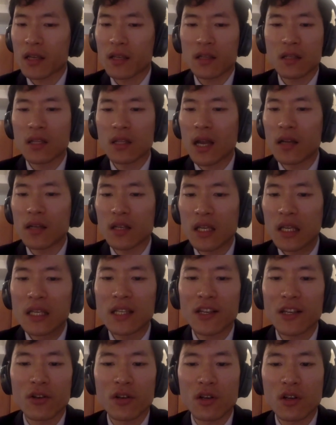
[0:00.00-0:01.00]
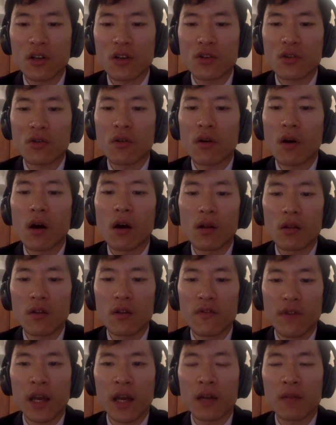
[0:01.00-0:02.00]
it's not easy to control all
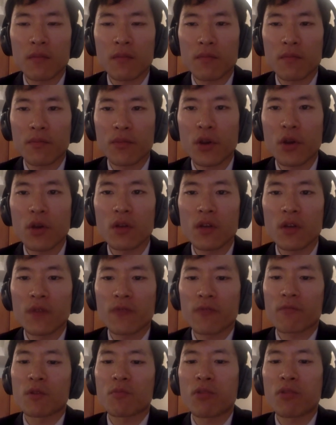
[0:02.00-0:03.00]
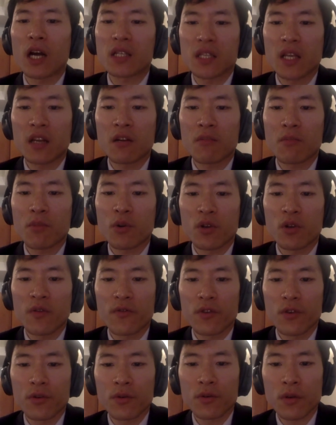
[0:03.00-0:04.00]
of that purely from the prosthetic
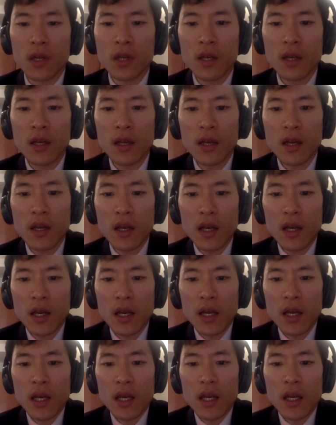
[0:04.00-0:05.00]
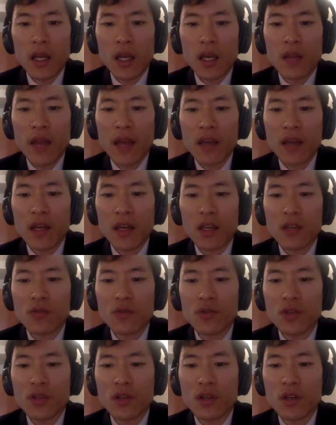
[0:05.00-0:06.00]
point of view. In that
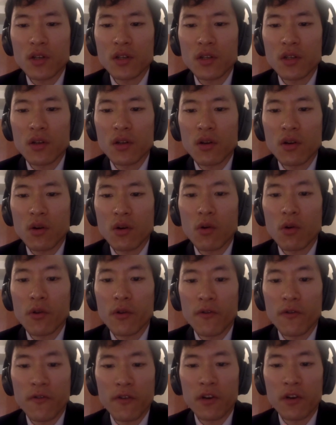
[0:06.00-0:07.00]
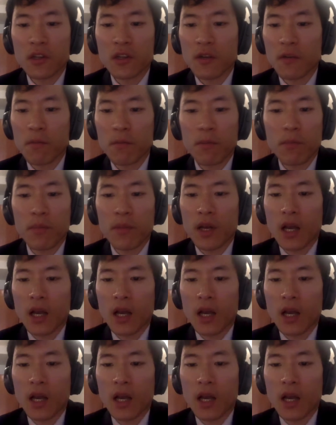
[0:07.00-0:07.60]
case, would you consider ortho first?